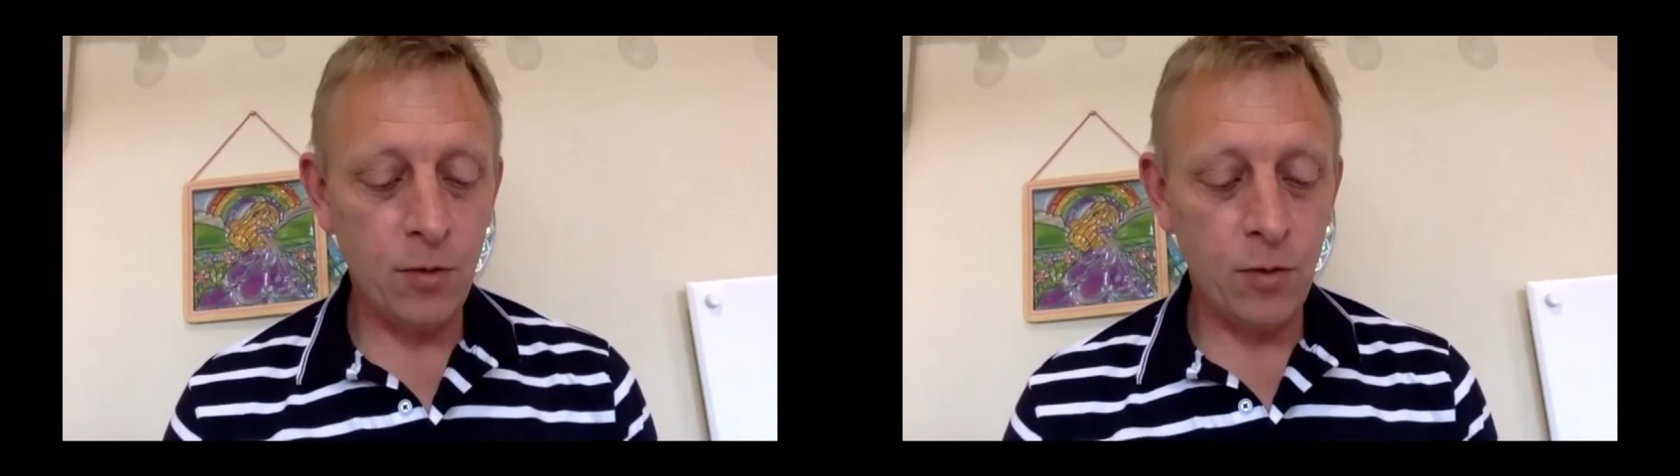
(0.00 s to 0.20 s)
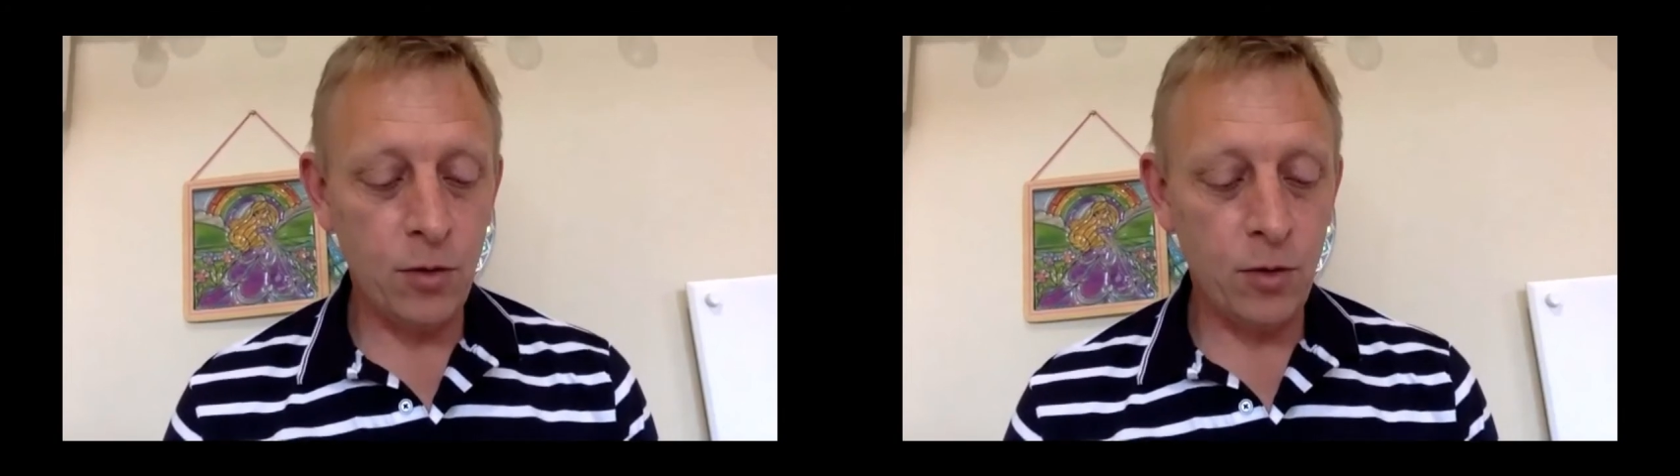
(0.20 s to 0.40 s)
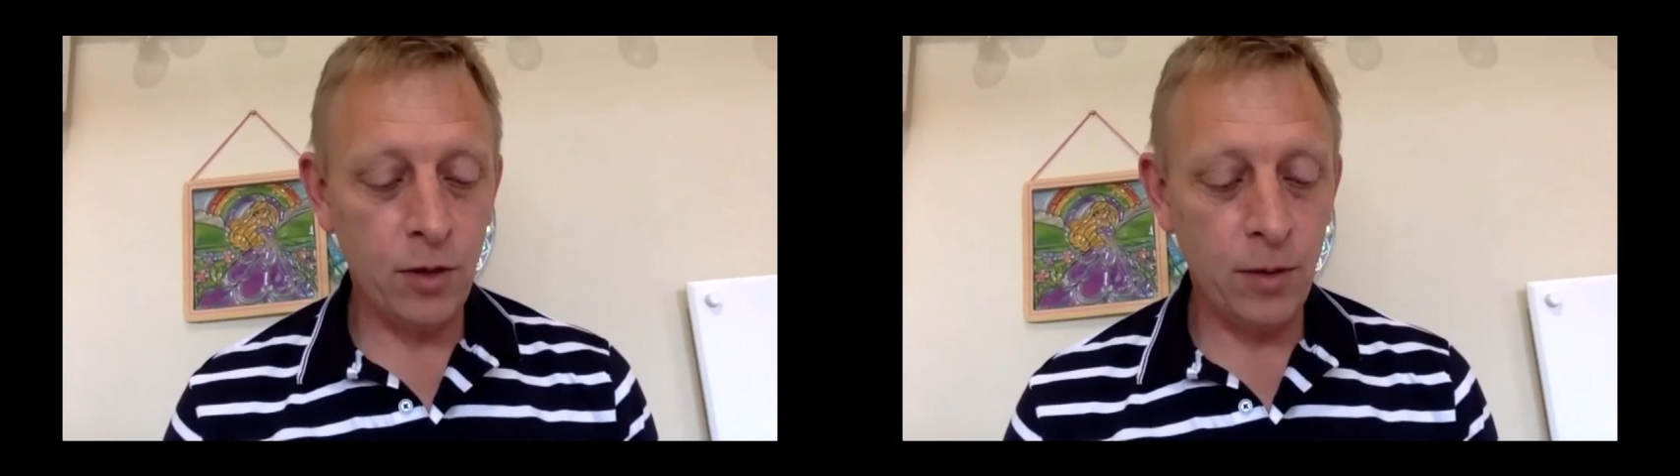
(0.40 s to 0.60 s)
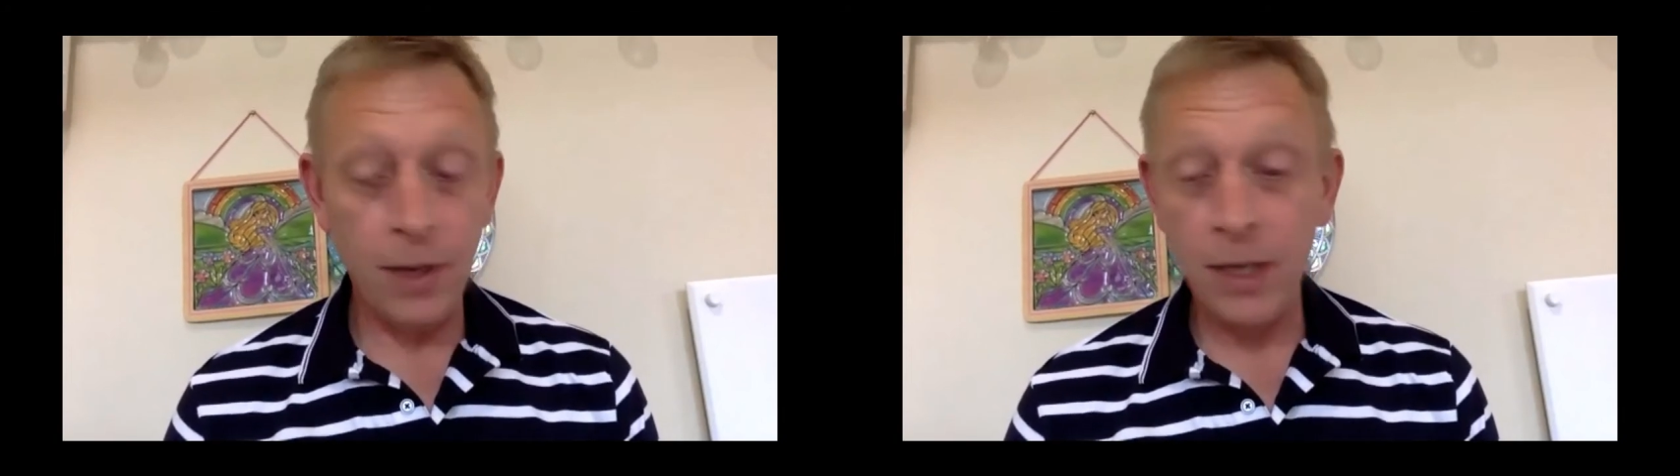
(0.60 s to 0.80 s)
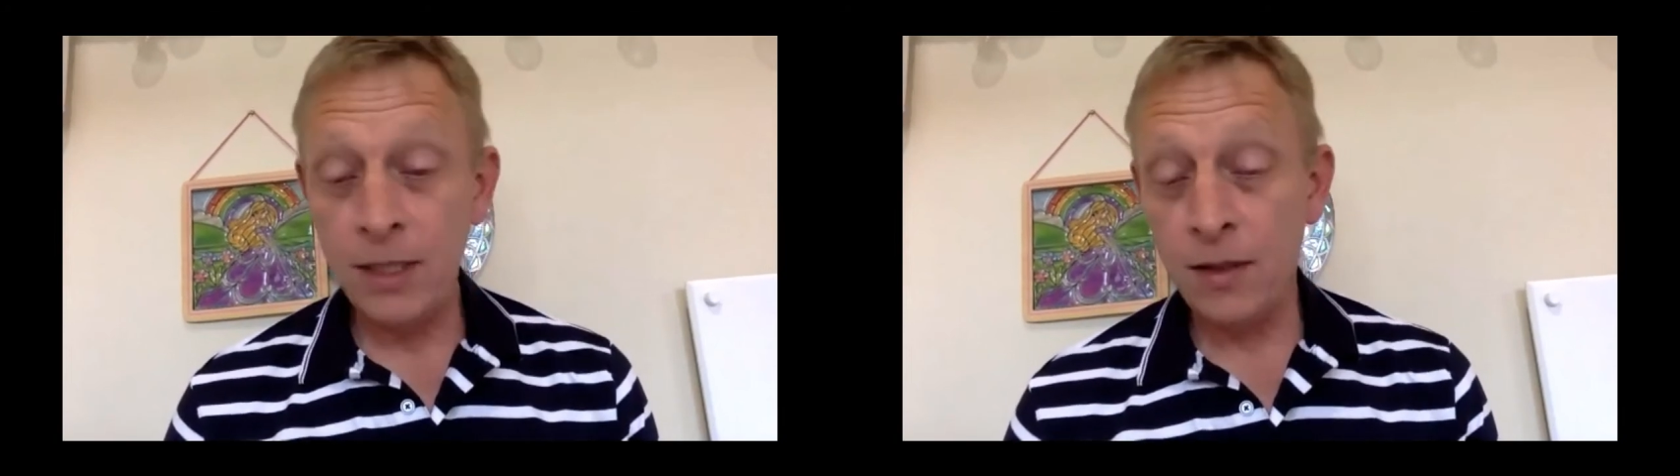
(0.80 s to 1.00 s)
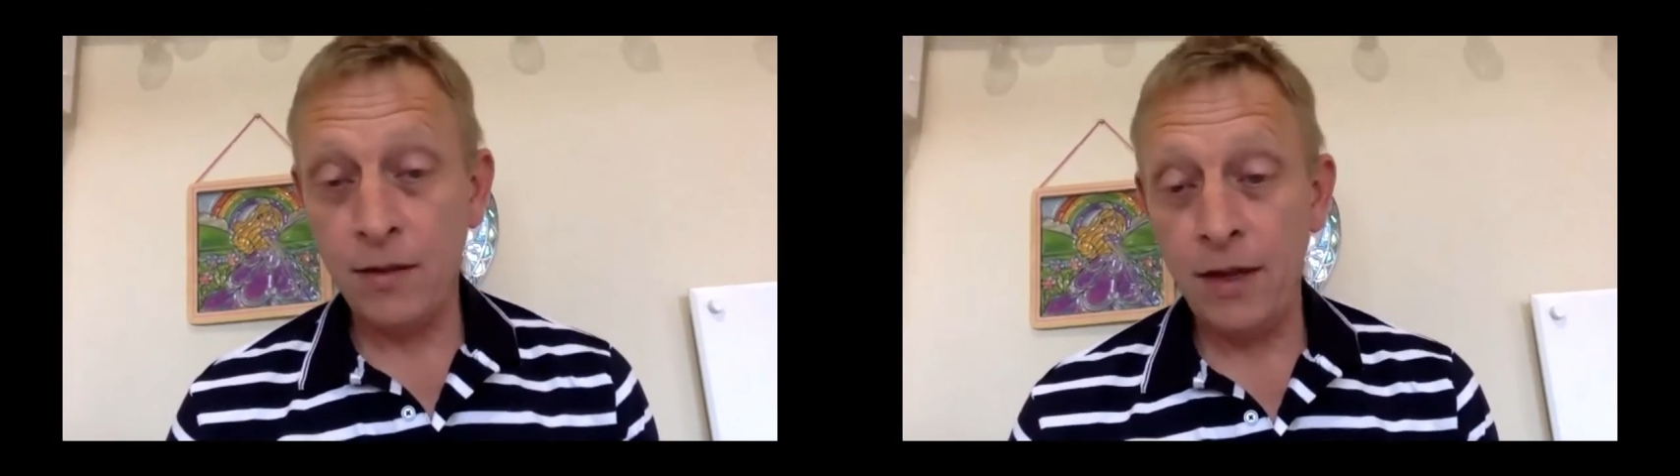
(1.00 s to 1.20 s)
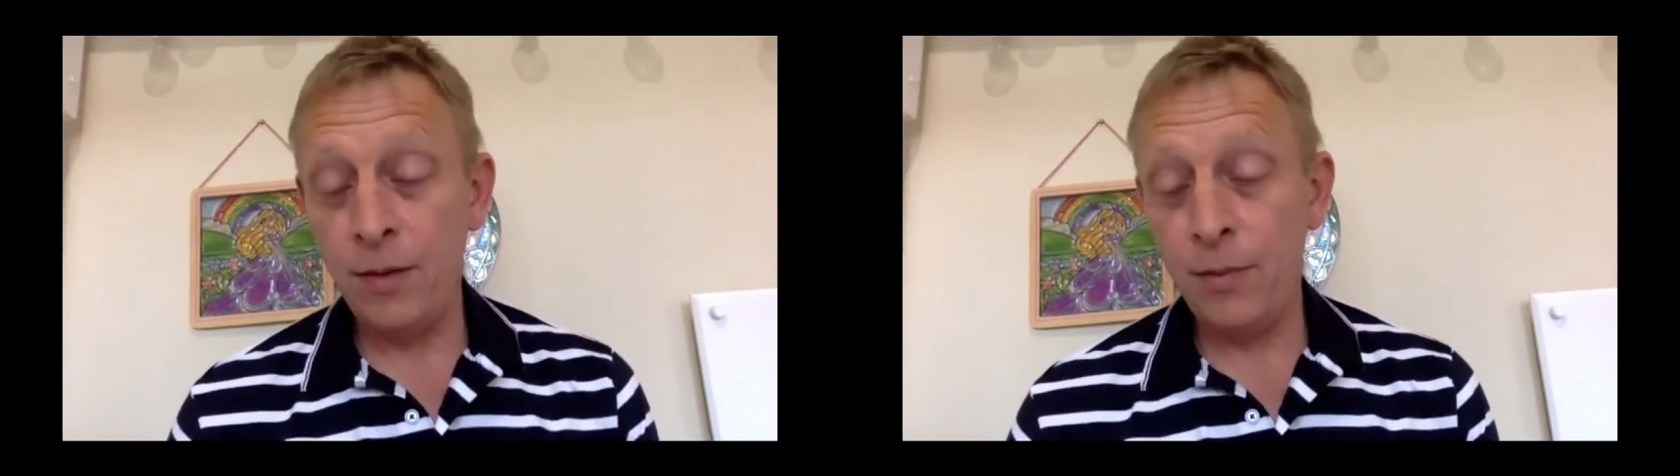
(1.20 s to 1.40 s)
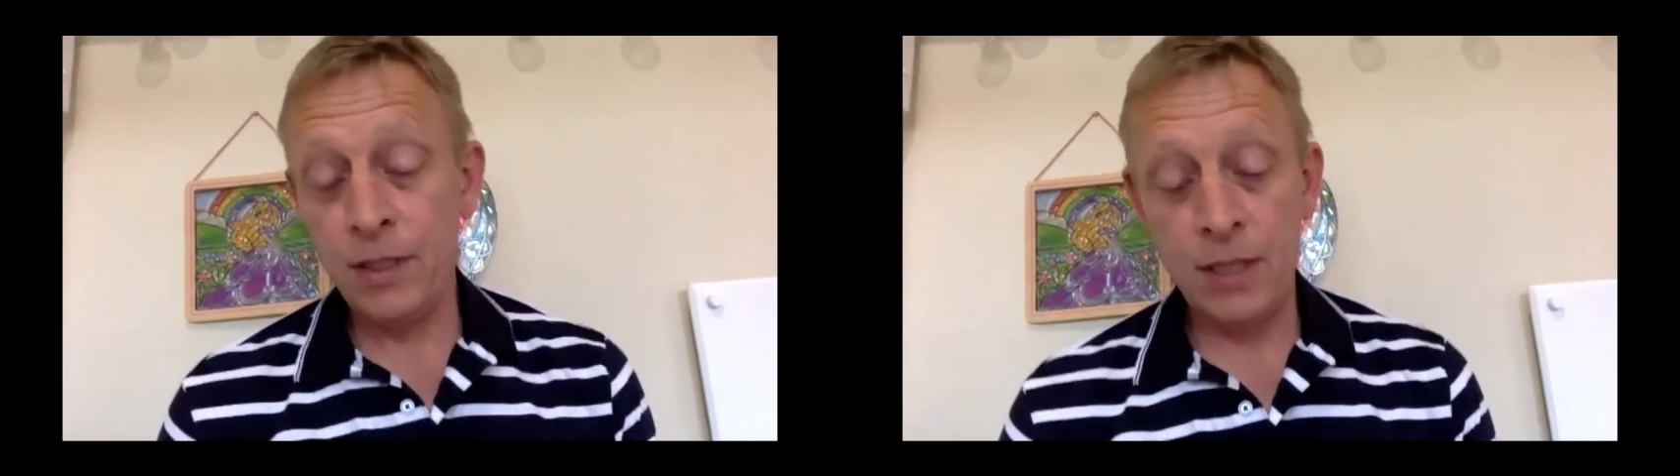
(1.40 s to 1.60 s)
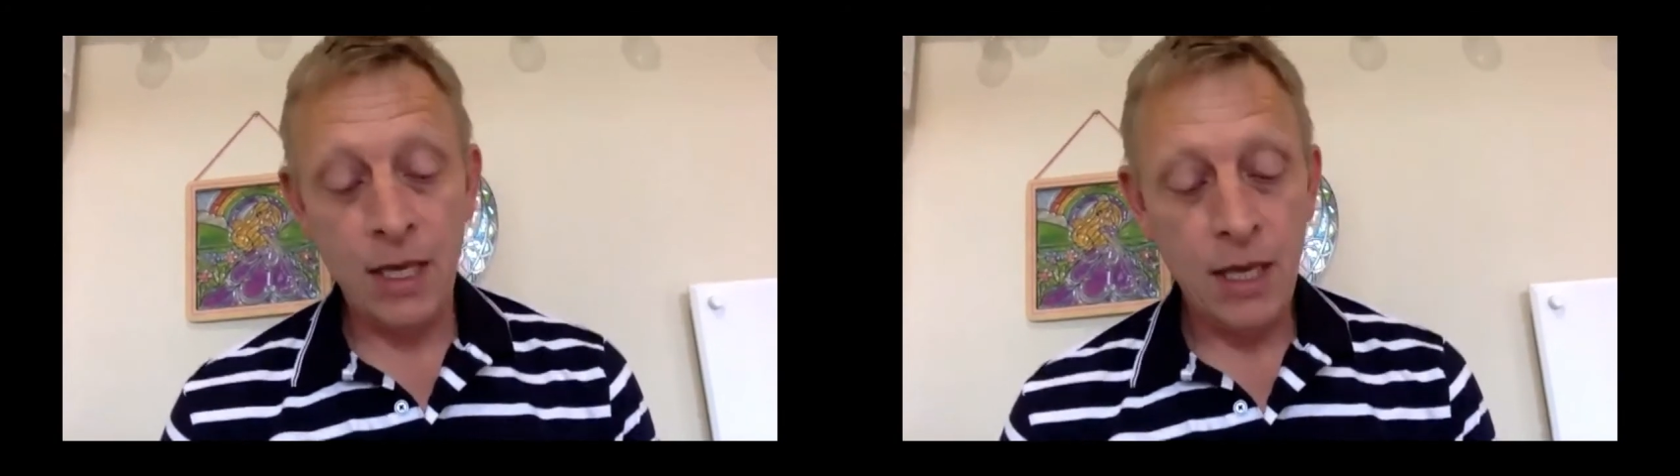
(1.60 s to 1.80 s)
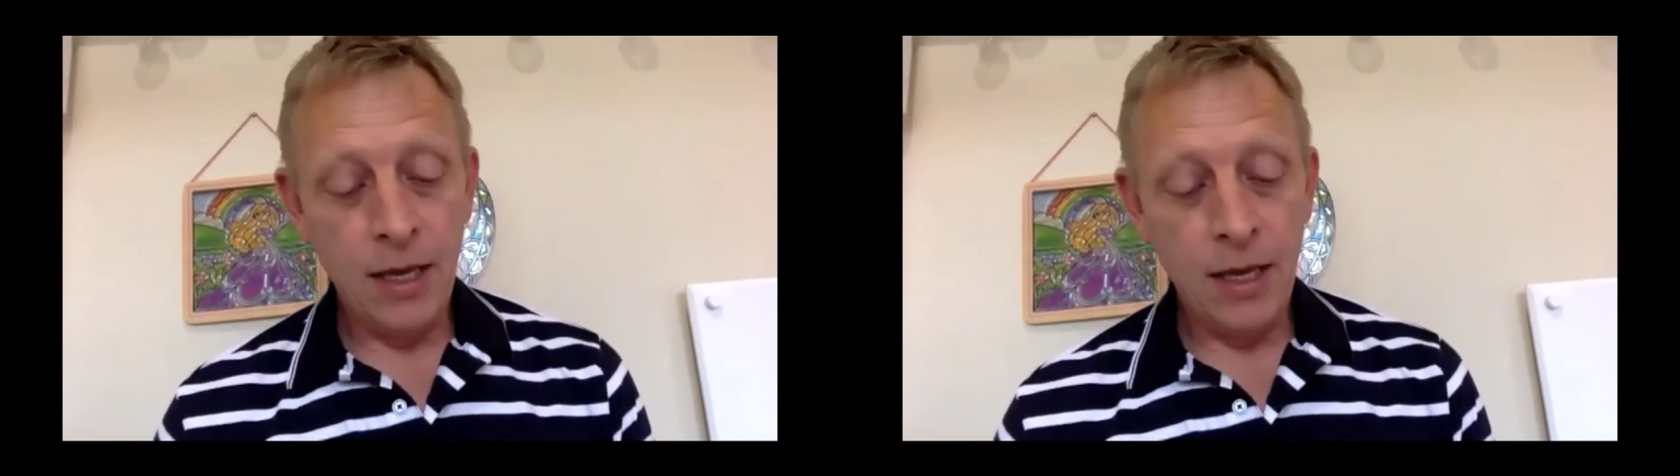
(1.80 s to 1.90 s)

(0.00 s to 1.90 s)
or occupational therapist